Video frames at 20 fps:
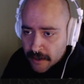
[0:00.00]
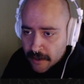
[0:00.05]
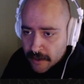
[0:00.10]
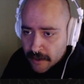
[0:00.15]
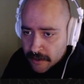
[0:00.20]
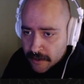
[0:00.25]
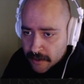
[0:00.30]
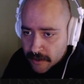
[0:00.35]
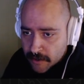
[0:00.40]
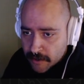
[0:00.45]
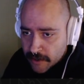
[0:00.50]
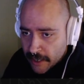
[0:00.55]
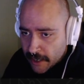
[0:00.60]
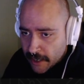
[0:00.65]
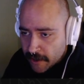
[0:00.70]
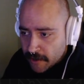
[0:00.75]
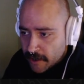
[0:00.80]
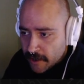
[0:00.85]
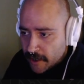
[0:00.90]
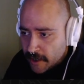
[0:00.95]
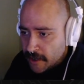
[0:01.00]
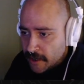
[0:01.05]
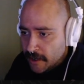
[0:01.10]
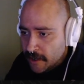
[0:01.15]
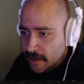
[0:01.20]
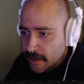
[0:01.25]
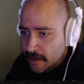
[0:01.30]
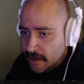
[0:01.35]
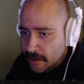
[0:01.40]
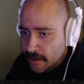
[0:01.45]
So now
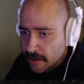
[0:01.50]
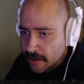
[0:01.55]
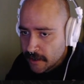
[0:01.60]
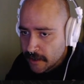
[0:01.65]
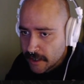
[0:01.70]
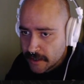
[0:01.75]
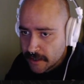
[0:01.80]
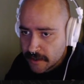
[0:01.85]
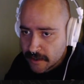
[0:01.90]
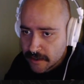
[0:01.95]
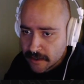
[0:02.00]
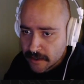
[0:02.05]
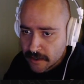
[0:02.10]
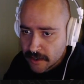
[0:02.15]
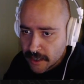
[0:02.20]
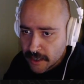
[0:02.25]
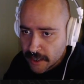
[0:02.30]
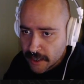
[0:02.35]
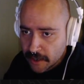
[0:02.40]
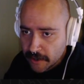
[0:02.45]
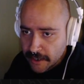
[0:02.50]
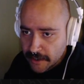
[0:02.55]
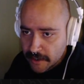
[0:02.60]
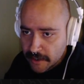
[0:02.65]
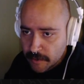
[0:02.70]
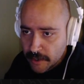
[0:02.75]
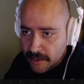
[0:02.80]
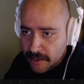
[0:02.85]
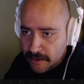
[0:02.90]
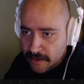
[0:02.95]
let's kind of create these
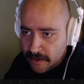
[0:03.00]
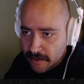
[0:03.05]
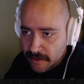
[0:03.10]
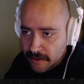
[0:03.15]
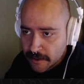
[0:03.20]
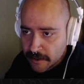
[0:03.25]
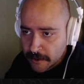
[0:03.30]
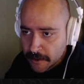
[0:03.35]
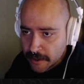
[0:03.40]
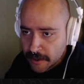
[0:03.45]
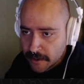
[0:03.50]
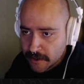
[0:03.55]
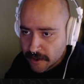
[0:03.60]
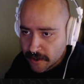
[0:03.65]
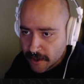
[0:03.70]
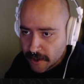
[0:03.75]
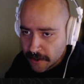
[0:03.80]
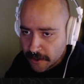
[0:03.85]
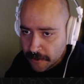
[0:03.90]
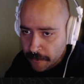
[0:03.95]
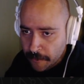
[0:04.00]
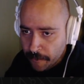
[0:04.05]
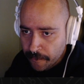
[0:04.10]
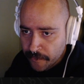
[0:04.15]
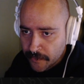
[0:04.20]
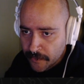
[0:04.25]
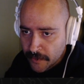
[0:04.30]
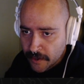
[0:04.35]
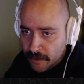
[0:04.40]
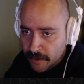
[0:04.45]
bins. And so
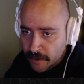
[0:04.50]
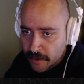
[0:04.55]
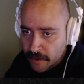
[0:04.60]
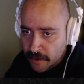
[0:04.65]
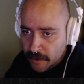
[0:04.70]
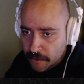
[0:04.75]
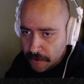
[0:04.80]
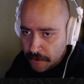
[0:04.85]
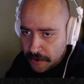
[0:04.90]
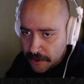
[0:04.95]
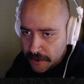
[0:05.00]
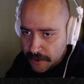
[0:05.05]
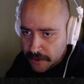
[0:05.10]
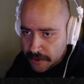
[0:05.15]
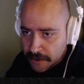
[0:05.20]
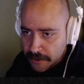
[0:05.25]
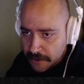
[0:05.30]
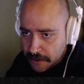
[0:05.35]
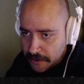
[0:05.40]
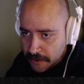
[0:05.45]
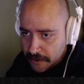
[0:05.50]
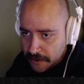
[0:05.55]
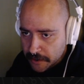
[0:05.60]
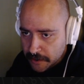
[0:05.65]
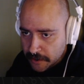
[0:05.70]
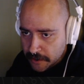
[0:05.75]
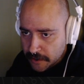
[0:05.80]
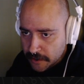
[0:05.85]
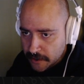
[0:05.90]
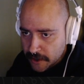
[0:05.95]
we're just
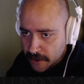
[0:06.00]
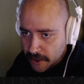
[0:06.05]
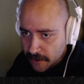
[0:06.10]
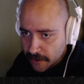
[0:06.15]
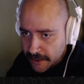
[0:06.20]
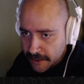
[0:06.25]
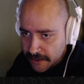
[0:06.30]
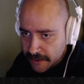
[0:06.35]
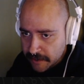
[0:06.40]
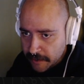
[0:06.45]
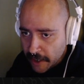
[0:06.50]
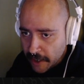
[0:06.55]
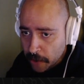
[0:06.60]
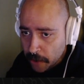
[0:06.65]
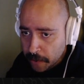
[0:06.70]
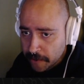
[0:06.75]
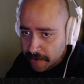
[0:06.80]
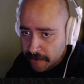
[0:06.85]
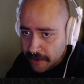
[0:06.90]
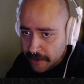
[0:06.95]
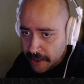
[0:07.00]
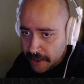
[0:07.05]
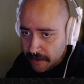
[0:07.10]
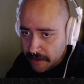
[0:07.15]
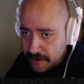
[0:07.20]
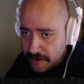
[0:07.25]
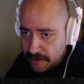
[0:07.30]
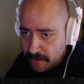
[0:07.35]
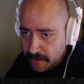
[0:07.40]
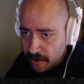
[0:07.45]
generating some helper
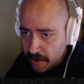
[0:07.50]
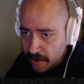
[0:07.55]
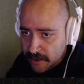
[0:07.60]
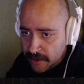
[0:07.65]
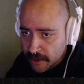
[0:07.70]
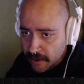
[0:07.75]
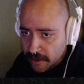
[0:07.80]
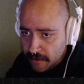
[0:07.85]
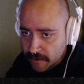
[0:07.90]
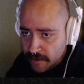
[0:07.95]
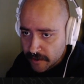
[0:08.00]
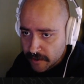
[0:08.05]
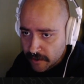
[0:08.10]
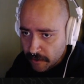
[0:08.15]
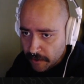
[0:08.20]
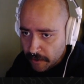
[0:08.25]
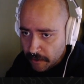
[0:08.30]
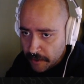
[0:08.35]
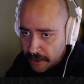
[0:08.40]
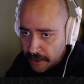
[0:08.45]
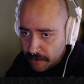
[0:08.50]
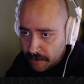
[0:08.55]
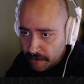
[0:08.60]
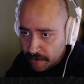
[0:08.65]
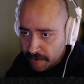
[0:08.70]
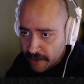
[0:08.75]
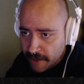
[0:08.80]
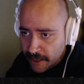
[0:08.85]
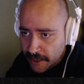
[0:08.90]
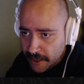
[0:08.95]
variables for ourselves. So the minimum
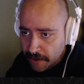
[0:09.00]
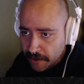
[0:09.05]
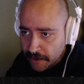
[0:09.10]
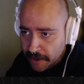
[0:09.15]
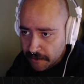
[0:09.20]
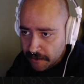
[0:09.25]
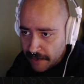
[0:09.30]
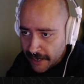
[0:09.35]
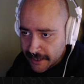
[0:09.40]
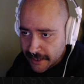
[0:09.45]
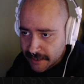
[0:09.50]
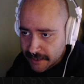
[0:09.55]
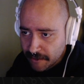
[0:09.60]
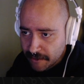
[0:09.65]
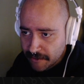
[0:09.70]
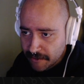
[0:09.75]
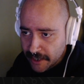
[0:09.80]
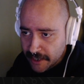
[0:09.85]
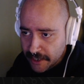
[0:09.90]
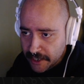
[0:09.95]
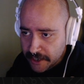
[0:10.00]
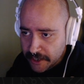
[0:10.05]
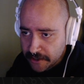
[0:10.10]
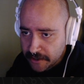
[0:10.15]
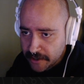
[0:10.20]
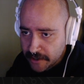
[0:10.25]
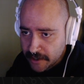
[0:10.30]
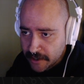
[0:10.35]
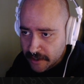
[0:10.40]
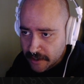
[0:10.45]
value and the maximum value
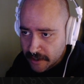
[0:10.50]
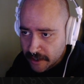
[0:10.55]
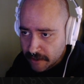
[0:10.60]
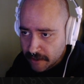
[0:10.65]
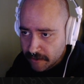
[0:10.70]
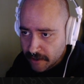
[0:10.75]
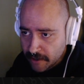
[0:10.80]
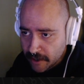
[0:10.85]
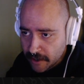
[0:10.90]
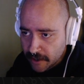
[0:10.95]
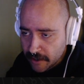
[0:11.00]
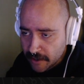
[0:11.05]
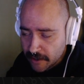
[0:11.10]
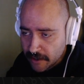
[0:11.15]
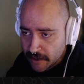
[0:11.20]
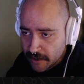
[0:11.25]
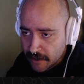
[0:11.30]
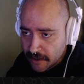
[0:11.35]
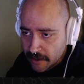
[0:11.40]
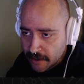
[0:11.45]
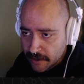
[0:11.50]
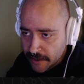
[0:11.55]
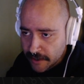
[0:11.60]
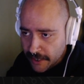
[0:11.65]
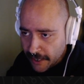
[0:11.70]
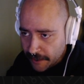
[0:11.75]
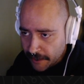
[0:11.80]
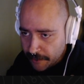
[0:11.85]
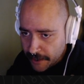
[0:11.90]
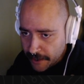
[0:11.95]
of our
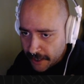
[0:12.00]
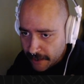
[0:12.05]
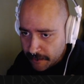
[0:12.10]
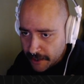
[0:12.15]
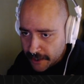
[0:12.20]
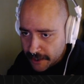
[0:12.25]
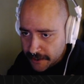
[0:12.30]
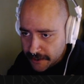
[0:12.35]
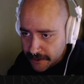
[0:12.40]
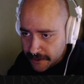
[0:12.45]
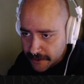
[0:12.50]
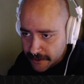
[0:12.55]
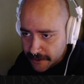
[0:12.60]
canopy height model.